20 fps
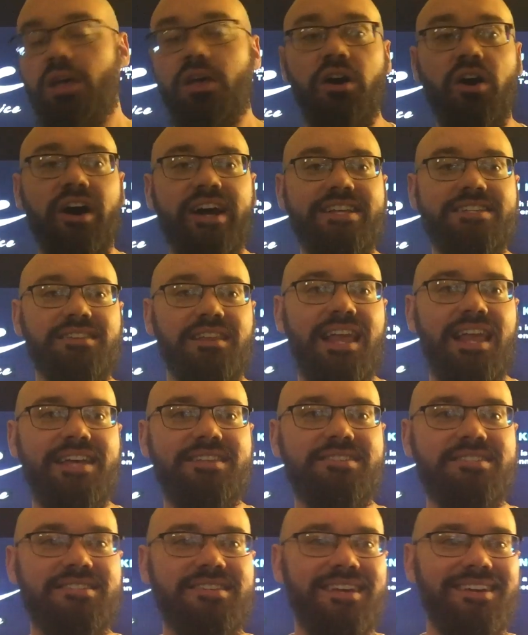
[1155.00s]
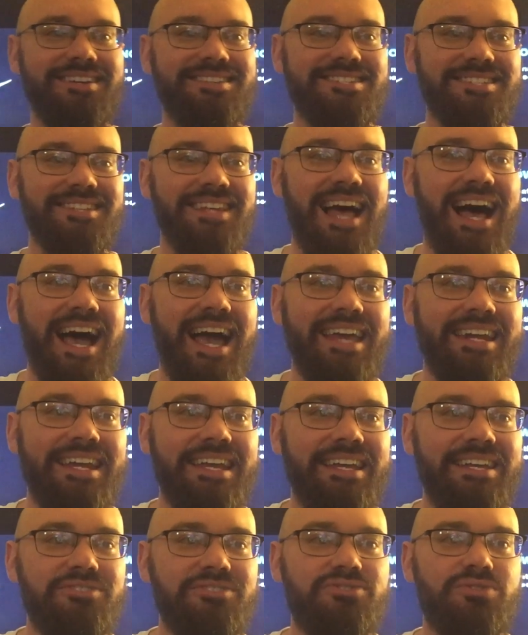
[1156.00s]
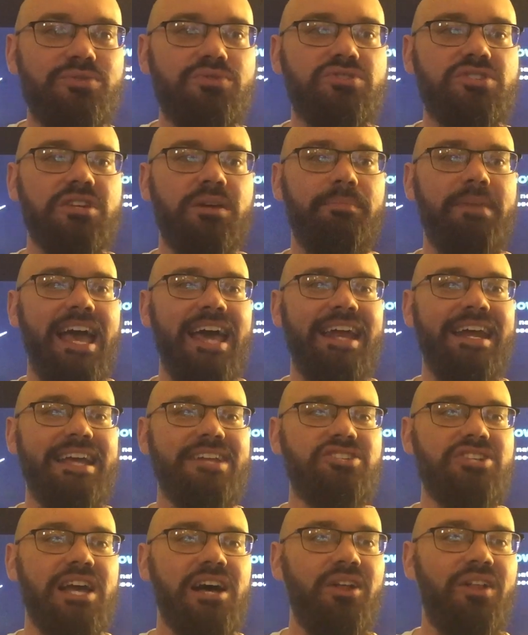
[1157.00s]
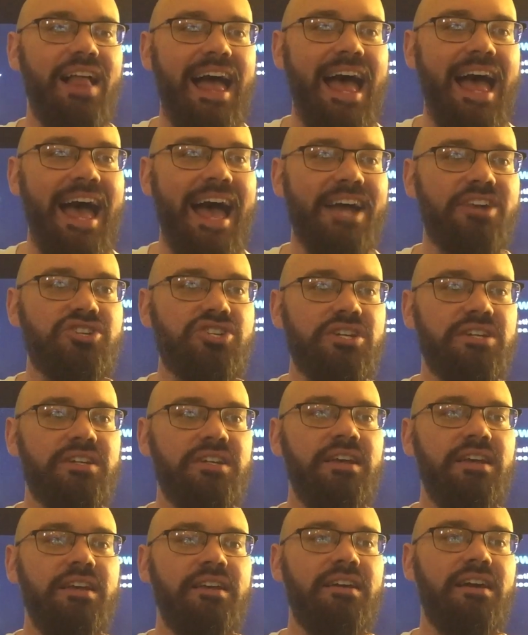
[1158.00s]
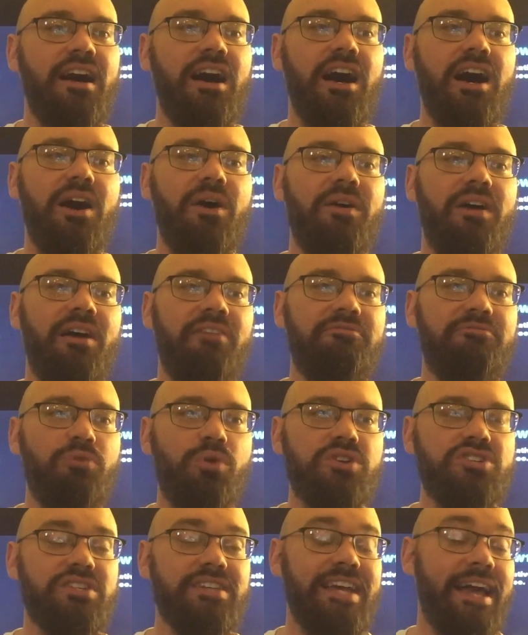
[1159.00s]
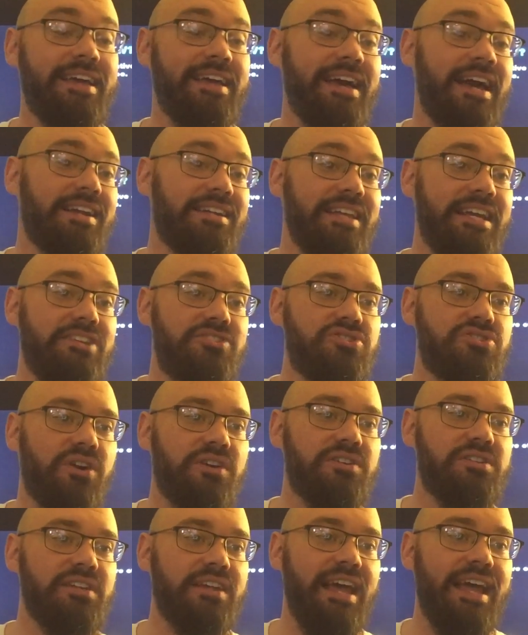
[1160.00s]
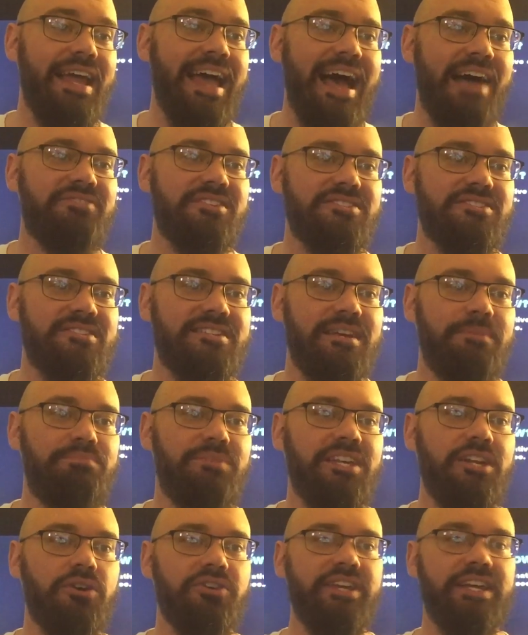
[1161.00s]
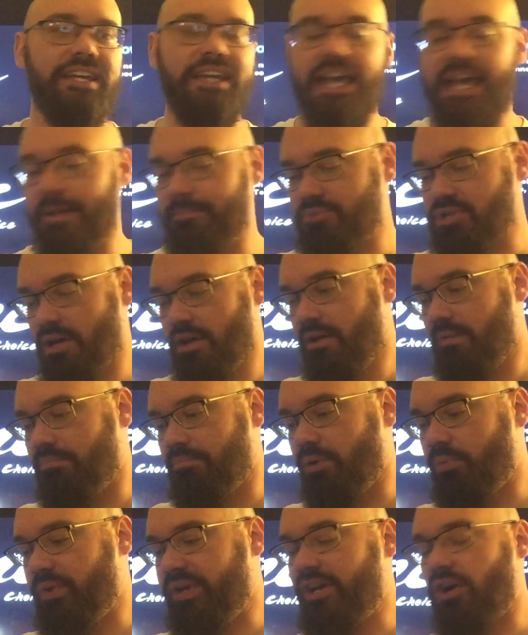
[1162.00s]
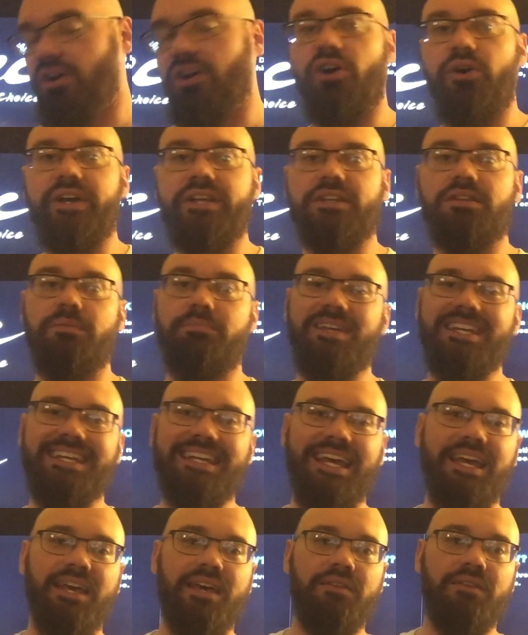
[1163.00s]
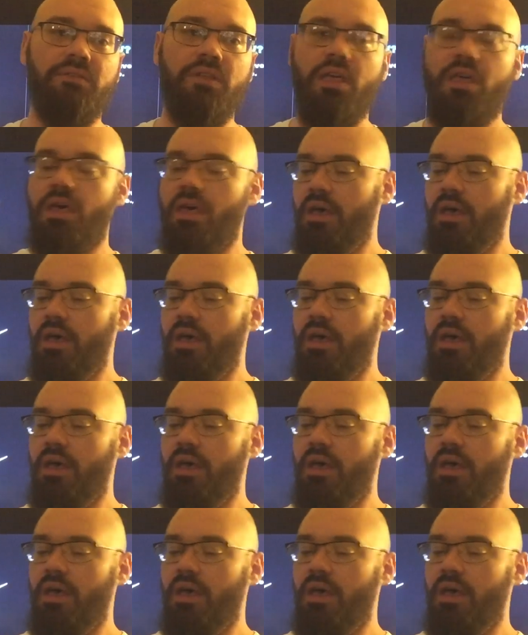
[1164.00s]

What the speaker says: All right, let's slide into some NHL action. Unfortunately, I got a late start today. Have to skip the early games, but we are going to begin